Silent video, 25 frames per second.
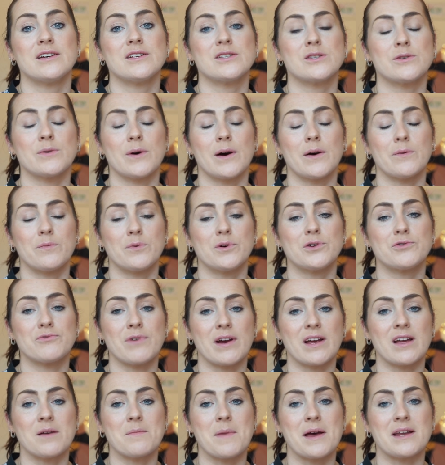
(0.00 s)
So I would
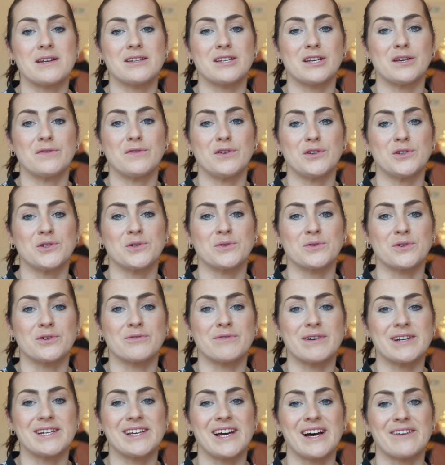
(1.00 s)
recommend it if you don't
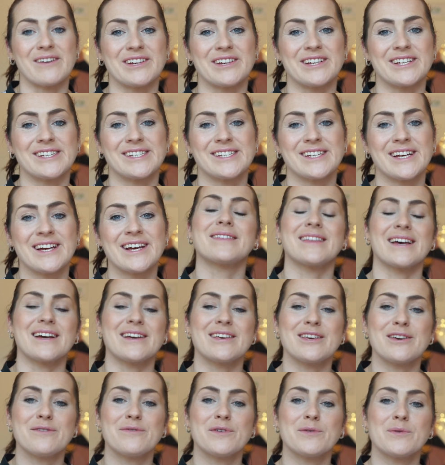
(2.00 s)
already it.
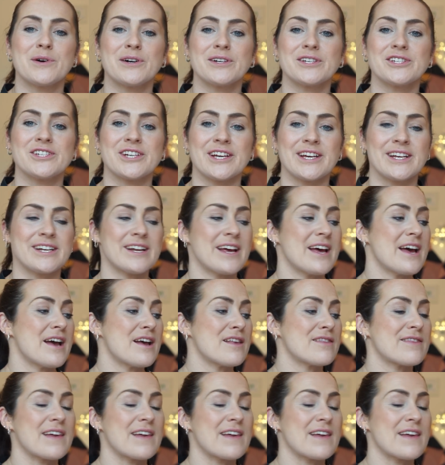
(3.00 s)
Thank you for watching.